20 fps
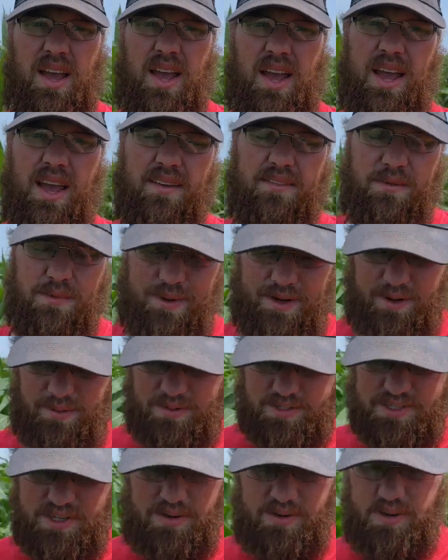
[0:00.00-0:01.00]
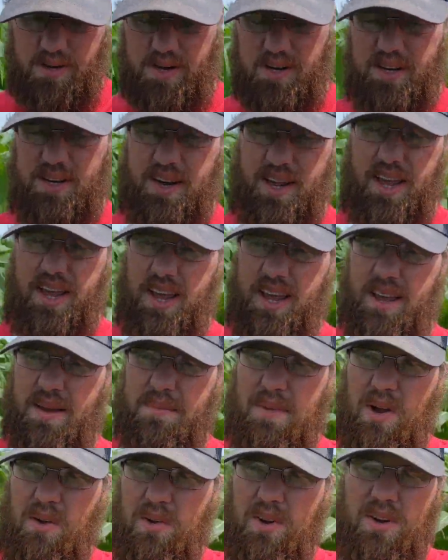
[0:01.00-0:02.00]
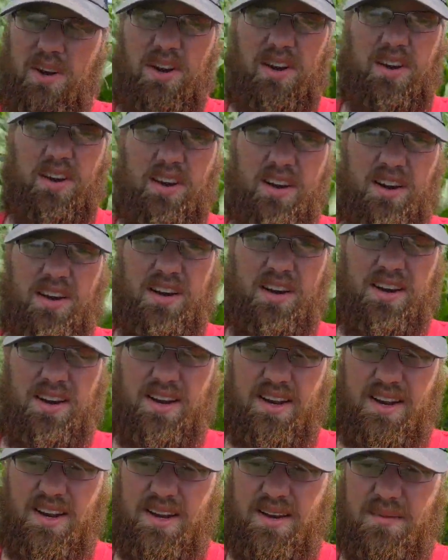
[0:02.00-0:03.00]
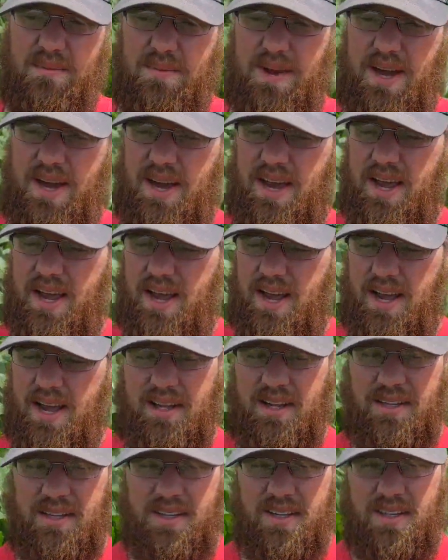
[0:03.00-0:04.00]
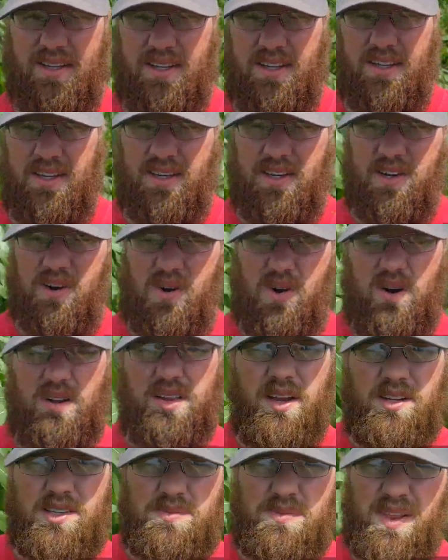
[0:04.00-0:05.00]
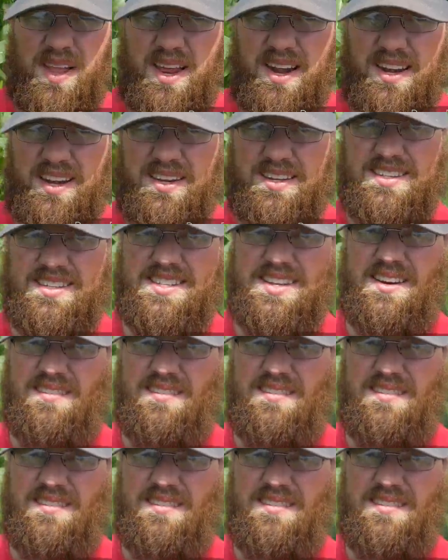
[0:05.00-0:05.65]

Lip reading: Hey everybody, what's going on today? I'm out here in my corn that was planted into